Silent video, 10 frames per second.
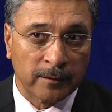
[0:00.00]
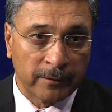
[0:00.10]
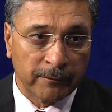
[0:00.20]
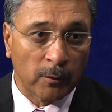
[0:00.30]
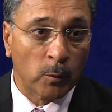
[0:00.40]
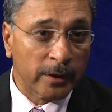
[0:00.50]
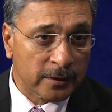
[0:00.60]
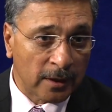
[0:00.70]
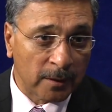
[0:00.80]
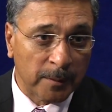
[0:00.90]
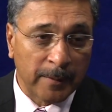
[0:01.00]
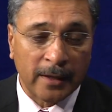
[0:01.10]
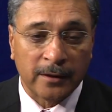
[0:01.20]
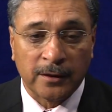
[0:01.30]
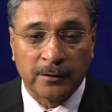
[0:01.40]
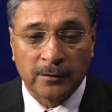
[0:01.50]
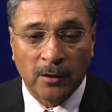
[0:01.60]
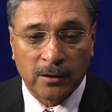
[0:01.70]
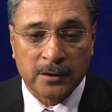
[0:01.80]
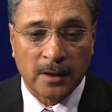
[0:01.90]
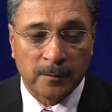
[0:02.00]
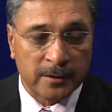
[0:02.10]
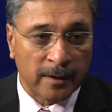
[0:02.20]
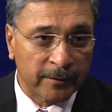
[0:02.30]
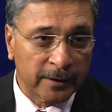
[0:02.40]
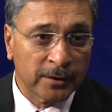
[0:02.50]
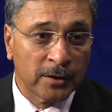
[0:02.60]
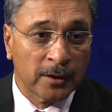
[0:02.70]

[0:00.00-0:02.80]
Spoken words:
roughly 4 weeks. I'll be back in August. I'm traveling.